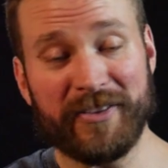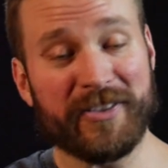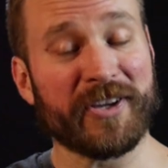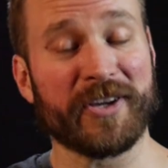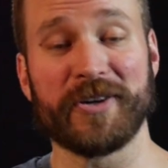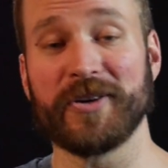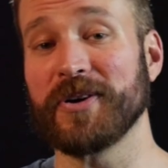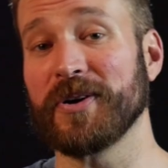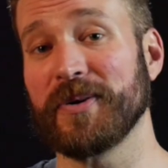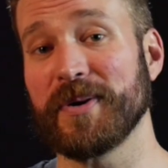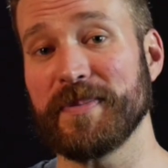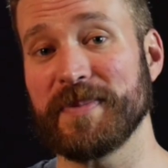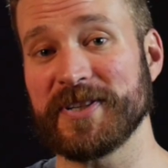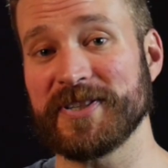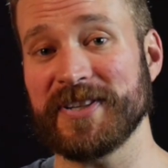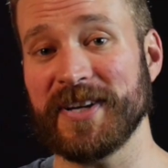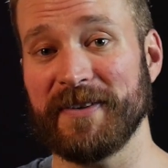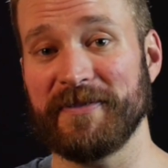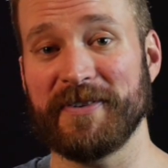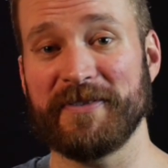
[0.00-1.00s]
of the Guga Ribas
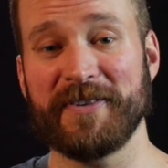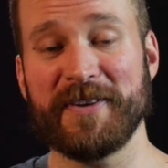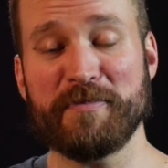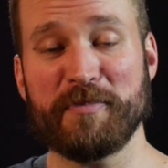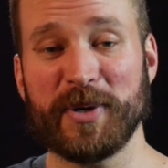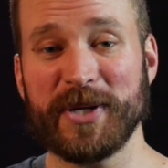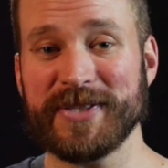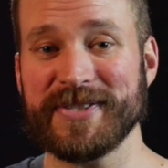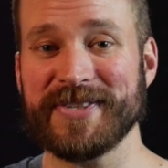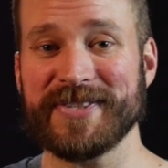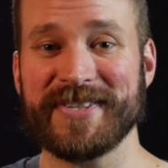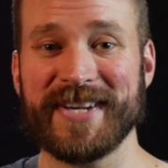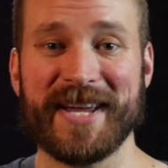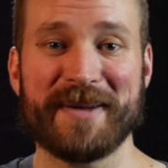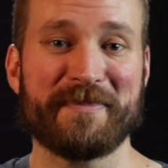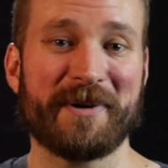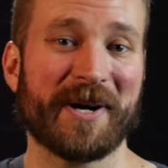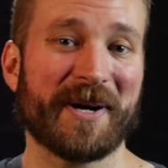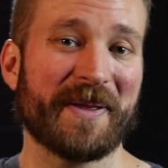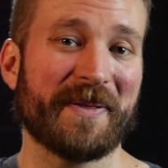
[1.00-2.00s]
stuff, if he puts his
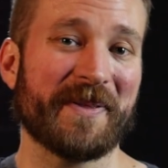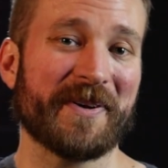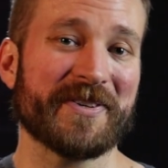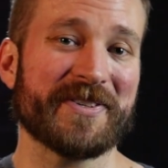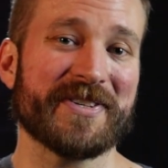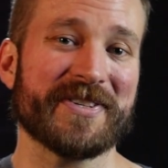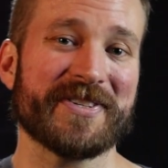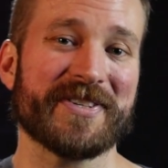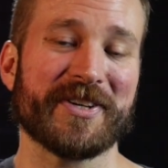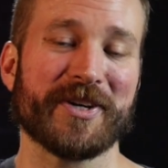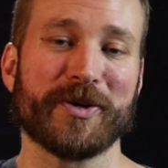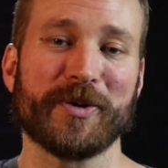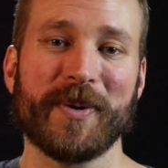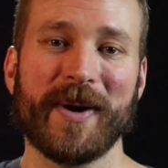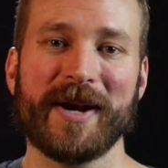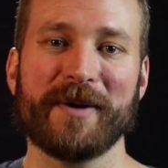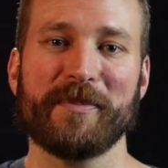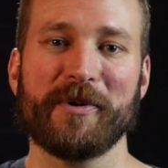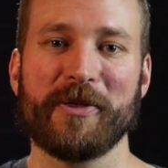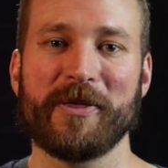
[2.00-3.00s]
name on it, there's just
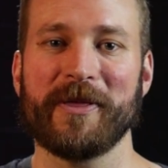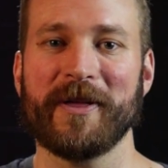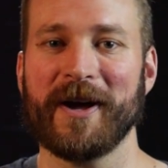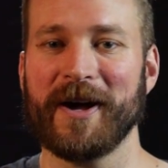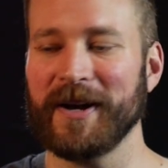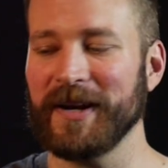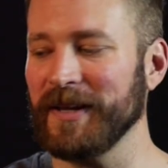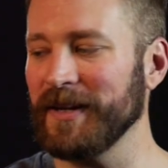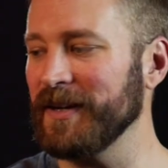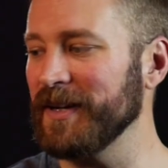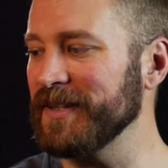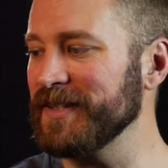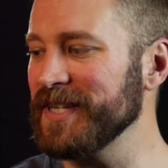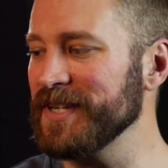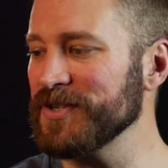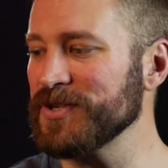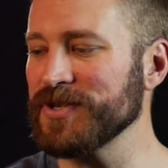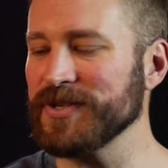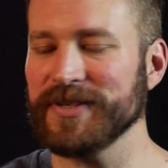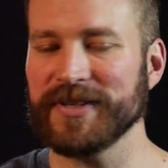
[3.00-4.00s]
incredible thought and
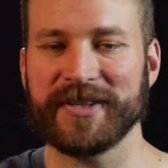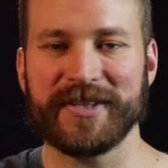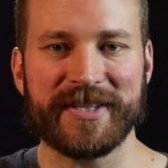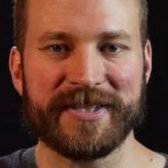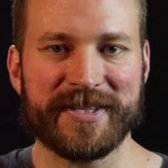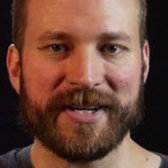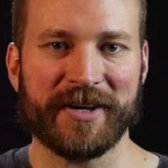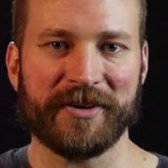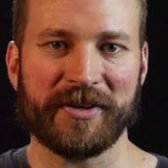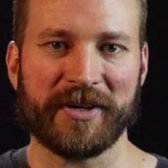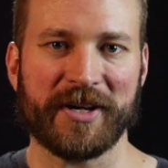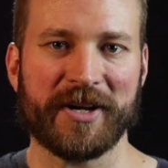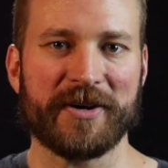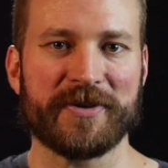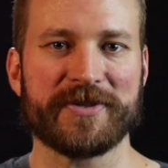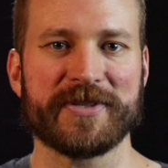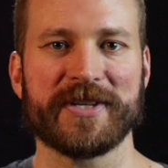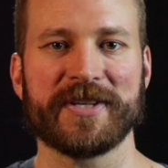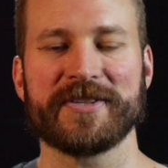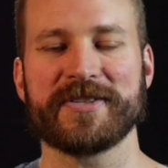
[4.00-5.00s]
attention to detail that
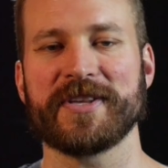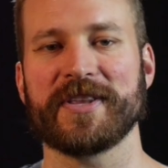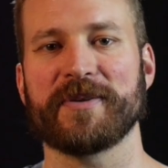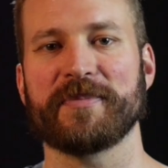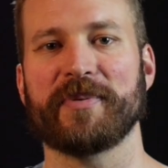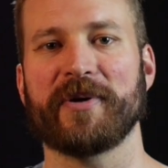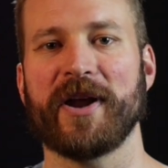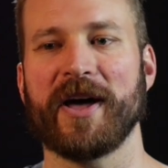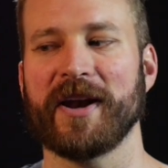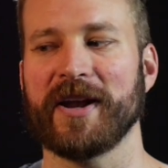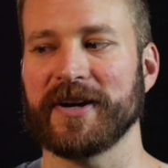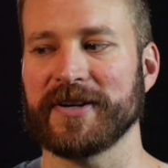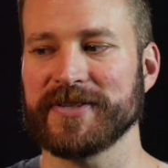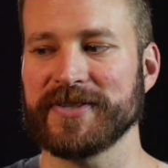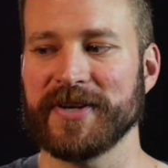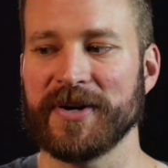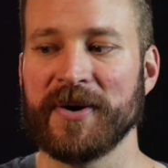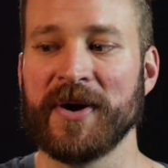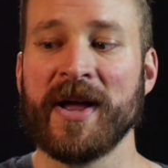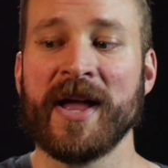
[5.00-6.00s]
goes into the product.
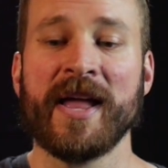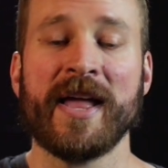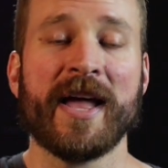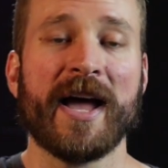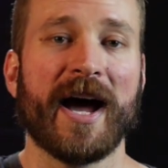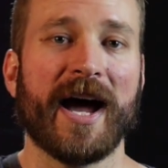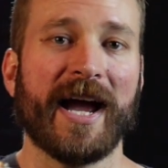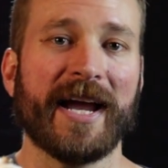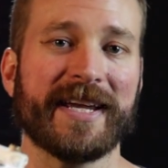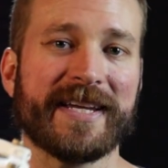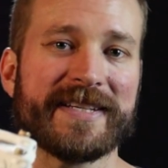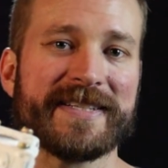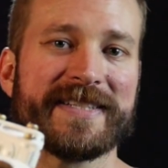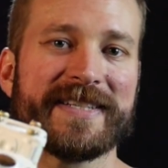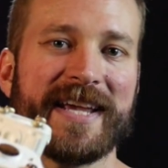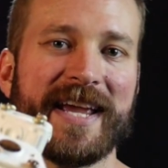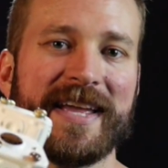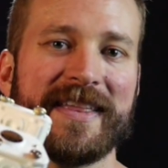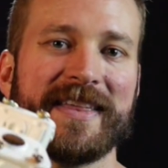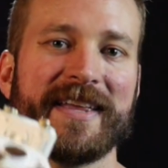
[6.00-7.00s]
So I can
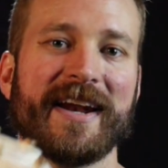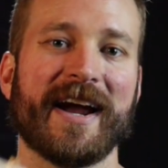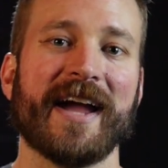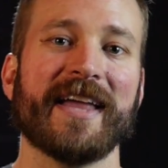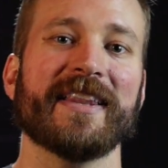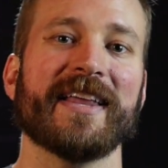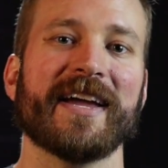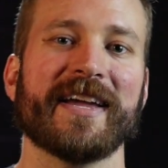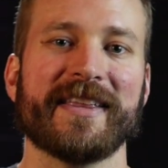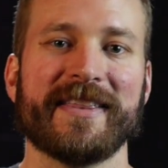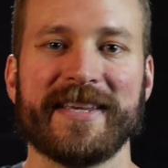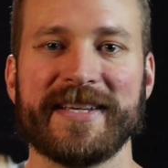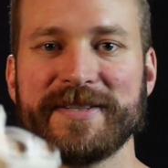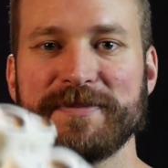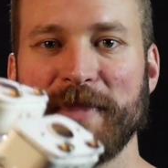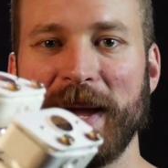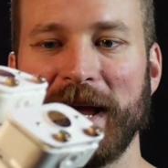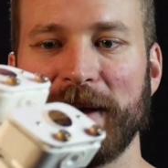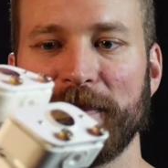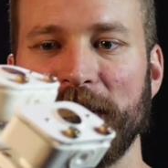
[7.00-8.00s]
say that I like
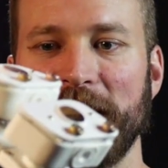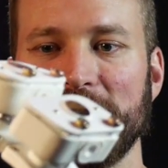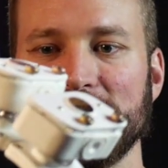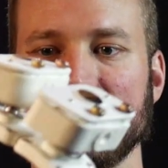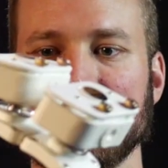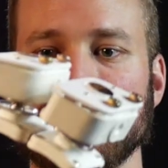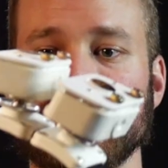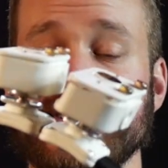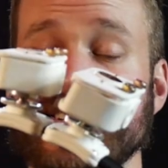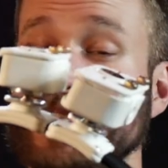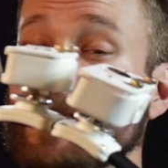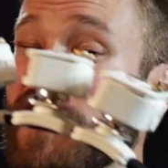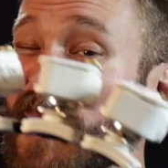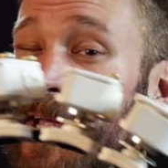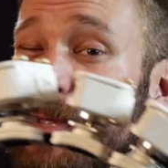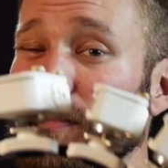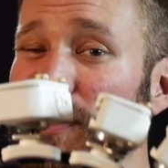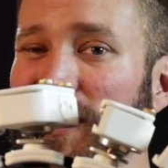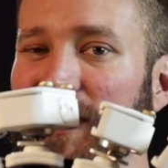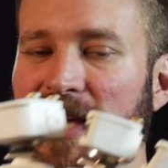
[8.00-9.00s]
these mag pouches,
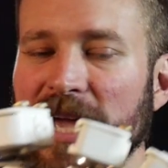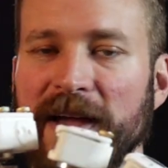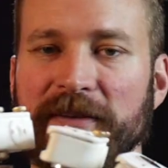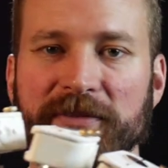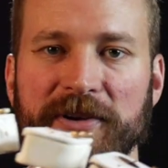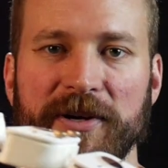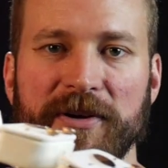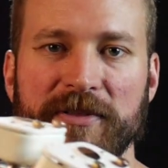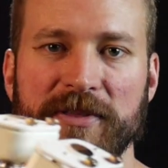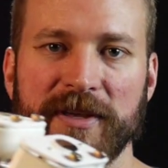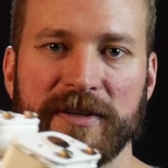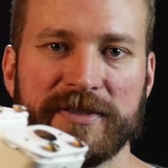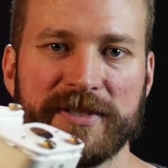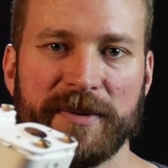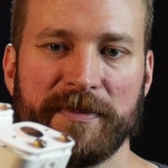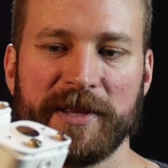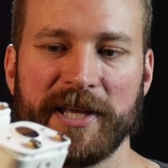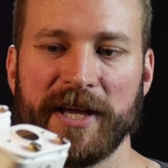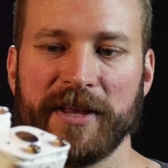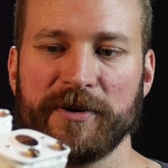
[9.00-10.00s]
despite being heavier than
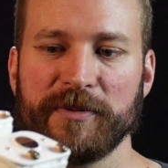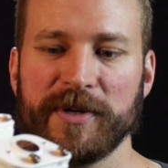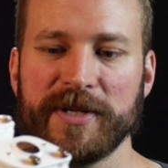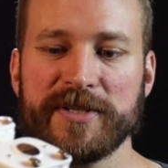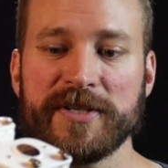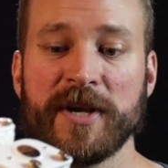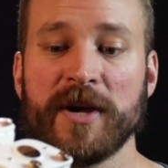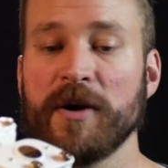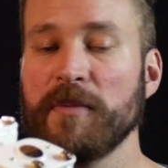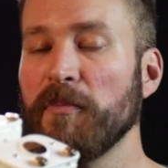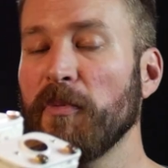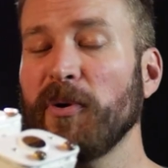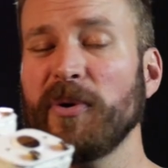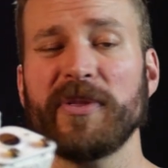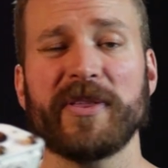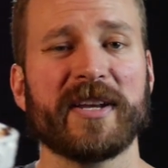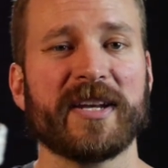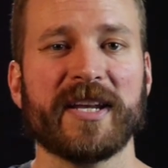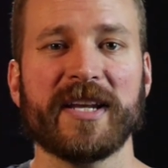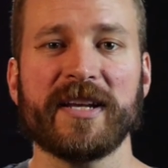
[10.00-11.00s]
some of the other ones, more
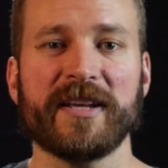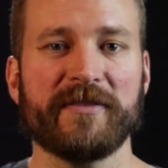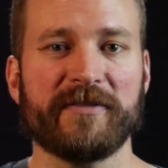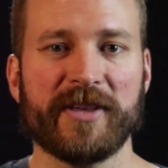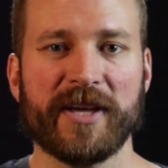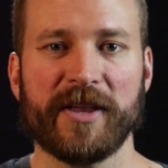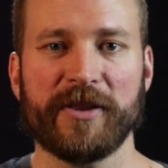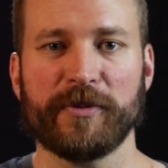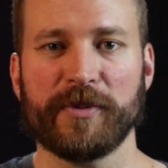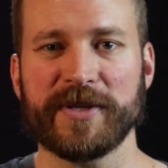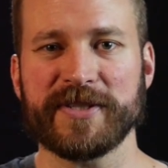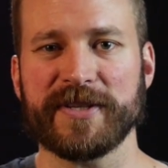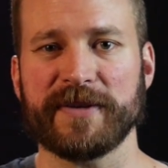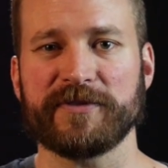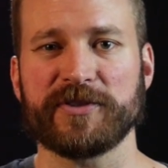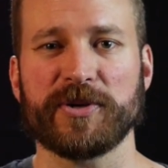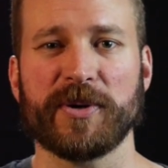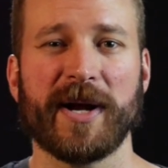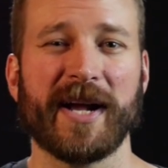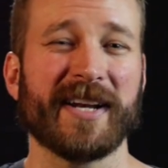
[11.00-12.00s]
than any of the other ones I've
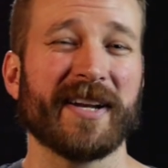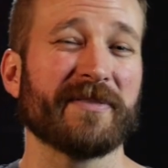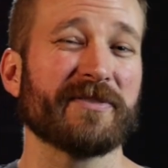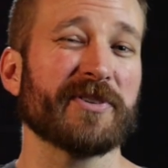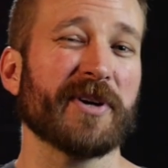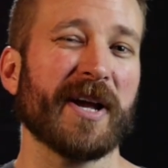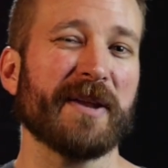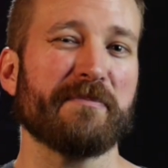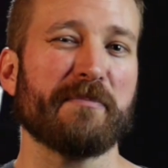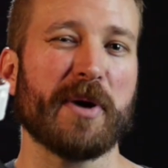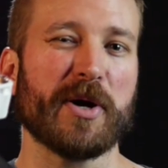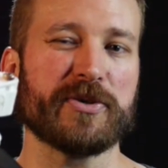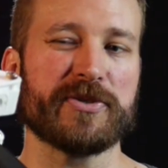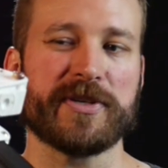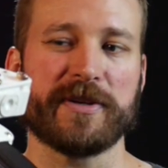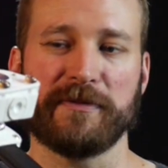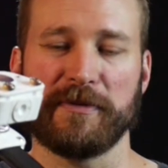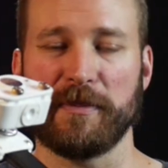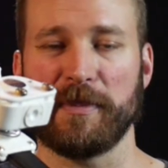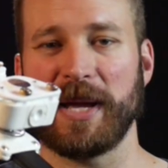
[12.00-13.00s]
tried, and I've tried most
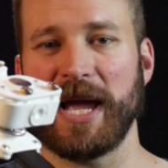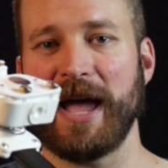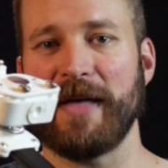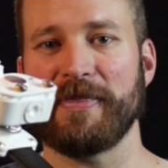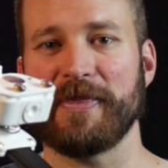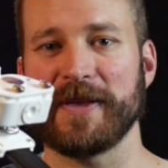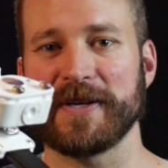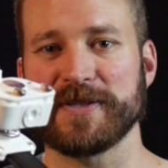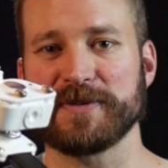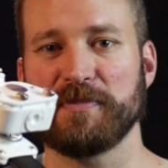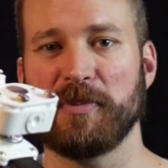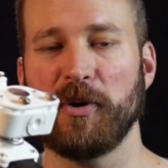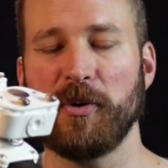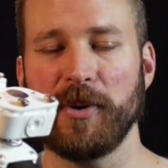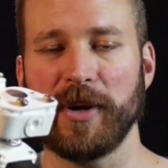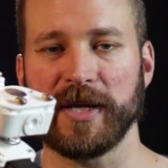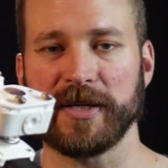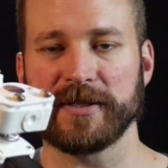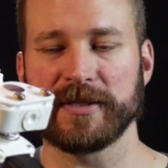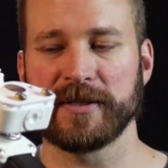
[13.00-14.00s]
of them at this
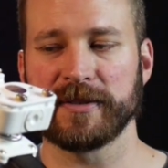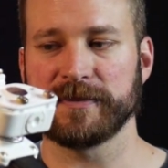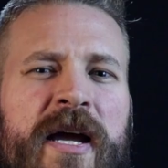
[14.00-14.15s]
point.